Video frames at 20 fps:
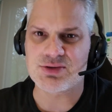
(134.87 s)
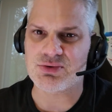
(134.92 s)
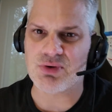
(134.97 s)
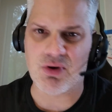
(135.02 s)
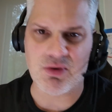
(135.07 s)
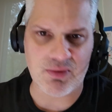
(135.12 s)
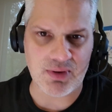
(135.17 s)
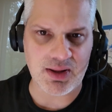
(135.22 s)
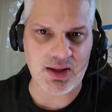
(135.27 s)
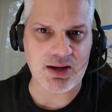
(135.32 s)
is
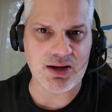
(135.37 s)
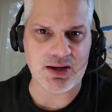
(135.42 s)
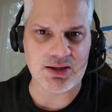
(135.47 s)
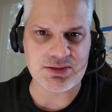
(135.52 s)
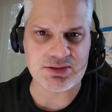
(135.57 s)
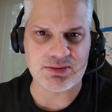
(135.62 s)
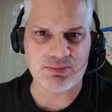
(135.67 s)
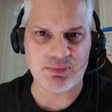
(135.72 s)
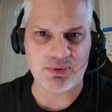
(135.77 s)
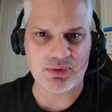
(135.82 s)
already a
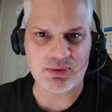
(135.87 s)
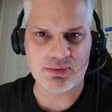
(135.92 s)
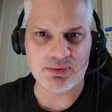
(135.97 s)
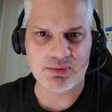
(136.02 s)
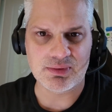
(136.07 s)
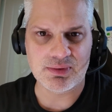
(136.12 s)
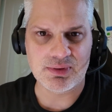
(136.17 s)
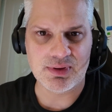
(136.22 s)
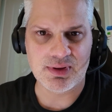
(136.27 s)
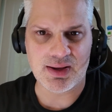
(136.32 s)
customer.
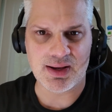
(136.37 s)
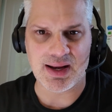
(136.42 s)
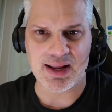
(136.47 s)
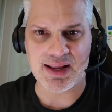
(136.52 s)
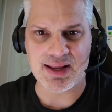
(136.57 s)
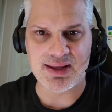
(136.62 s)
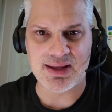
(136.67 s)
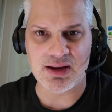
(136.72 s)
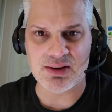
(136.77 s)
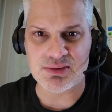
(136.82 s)
And
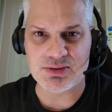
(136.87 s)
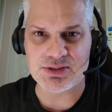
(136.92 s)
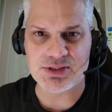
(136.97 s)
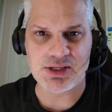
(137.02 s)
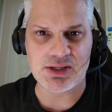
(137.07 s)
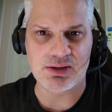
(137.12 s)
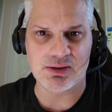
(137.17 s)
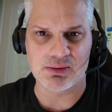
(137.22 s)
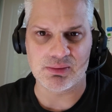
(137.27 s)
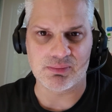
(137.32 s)
I
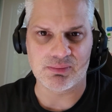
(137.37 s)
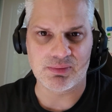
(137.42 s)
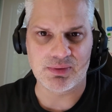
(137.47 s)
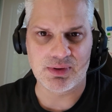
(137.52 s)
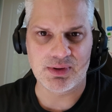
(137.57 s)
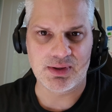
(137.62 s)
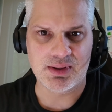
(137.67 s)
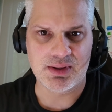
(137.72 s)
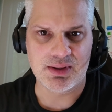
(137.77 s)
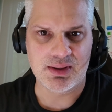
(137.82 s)
guarantee you,
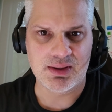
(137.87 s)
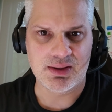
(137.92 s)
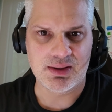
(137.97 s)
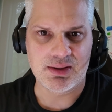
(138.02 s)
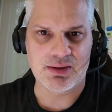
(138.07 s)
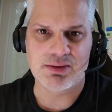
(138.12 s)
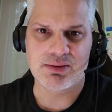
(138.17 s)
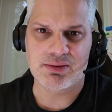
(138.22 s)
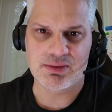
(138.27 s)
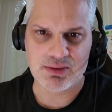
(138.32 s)

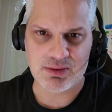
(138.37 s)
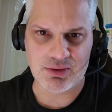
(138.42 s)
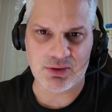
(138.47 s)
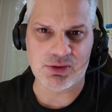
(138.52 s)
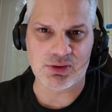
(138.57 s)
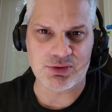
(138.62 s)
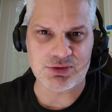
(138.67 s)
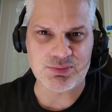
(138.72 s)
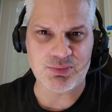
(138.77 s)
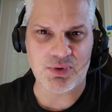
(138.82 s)

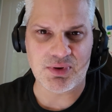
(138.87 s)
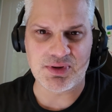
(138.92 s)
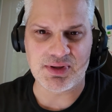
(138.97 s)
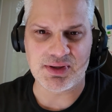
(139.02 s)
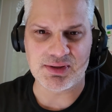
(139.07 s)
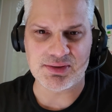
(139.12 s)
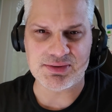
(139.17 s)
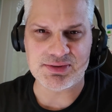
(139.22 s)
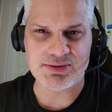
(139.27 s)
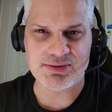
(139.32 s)
you'll close more
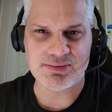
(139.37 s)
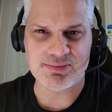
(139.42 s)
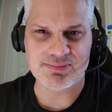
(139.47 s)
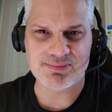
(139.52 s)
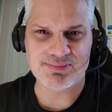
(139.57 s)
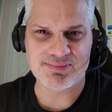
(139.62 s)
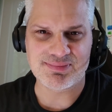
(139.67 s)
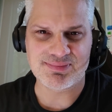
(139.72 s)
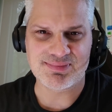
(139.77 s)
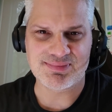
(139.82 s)
deals.
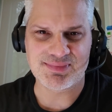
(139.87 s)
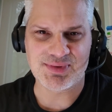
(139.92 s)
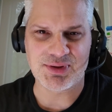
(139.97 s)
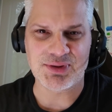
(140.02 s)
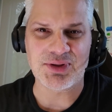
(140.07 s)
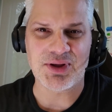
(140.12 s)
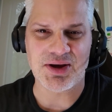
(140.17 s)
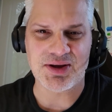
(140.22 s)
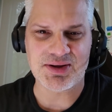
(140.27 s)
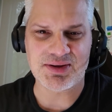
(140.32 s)

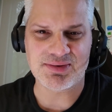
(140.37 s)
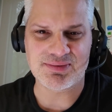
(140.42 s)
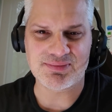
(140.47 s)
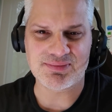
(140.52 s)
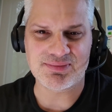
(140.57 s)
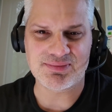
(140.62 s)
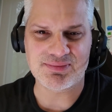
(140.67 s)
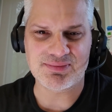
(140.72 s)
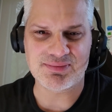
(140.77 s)
Good luck.